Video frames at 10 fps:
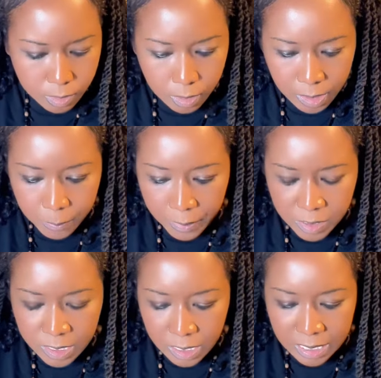the
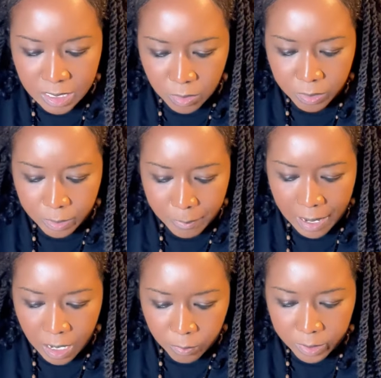person that's on their
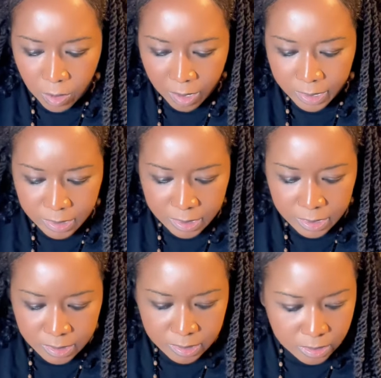mind regarding
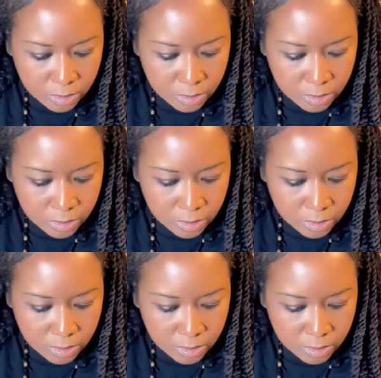this.